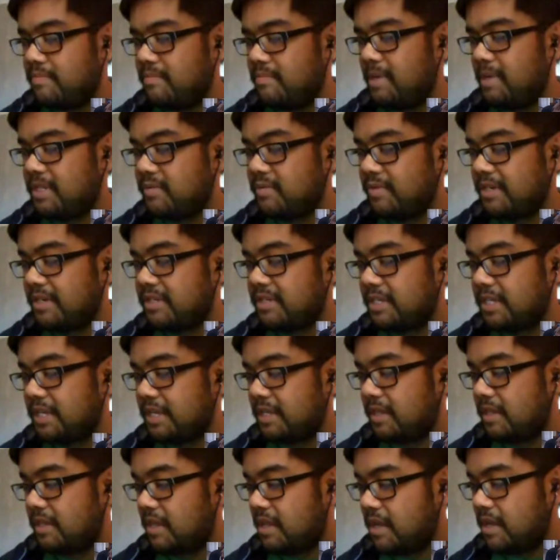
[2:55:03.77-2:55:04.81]
Miss
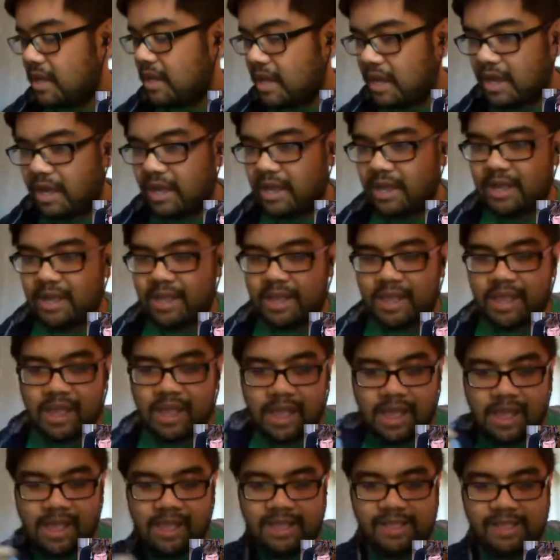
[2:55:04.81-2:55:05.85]
Wilson,
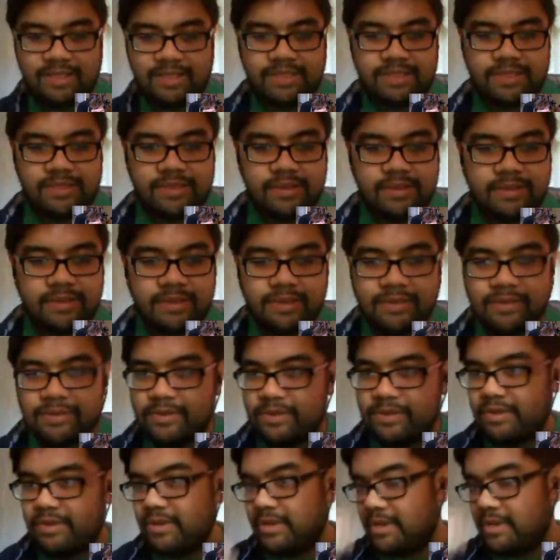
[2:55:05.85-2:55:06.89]
and
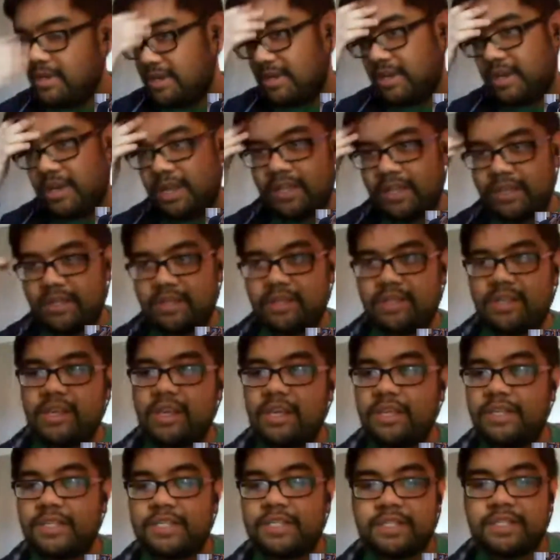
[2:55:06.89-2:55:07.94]

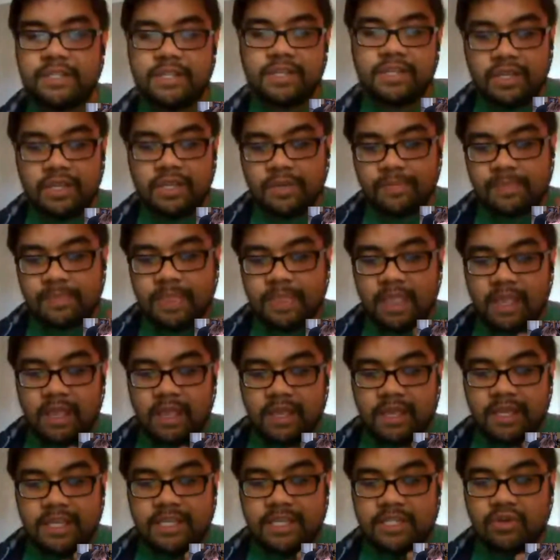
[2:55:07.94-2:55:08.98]
he's
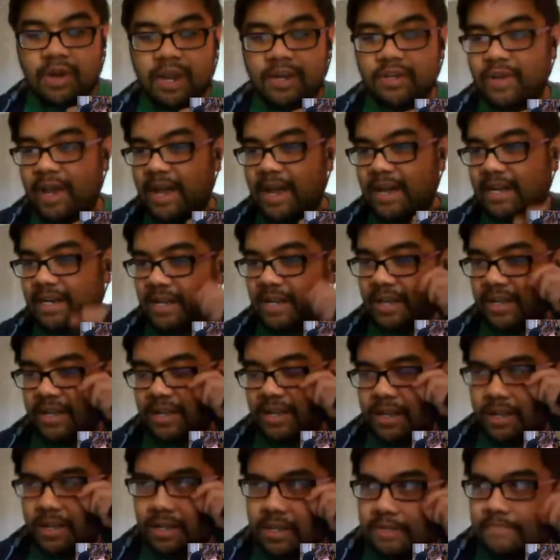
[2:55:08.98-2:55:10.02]
trying to act
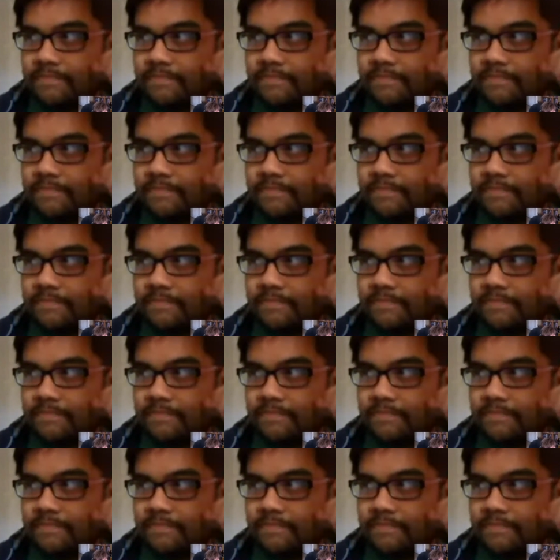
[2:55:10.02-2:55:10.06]
like